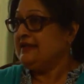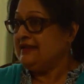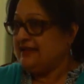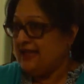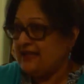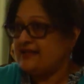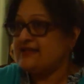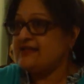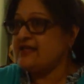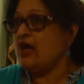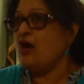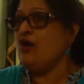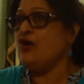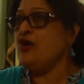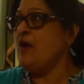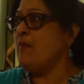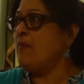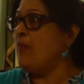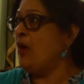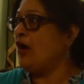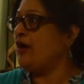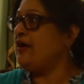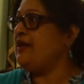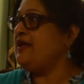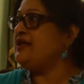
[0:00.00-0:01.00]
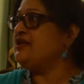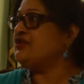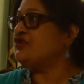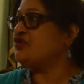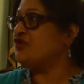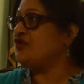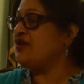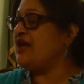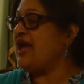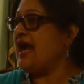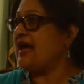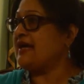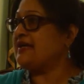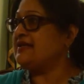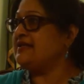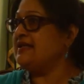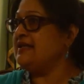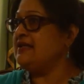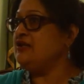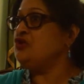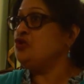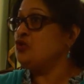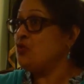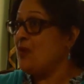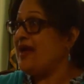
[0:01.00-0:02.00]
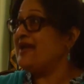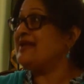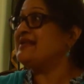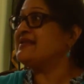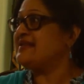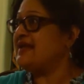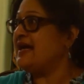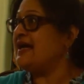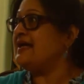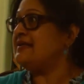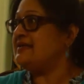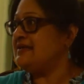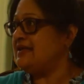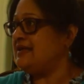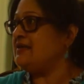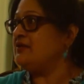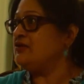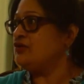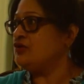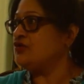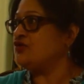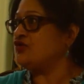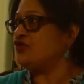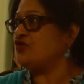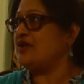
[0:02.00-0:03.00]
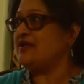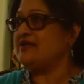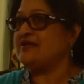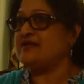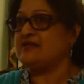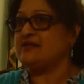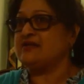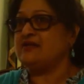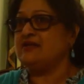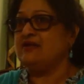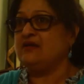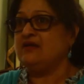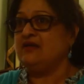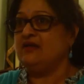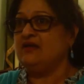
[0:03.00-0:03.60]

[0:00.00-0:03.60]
That's how your body is reacting to anxiety, to stress.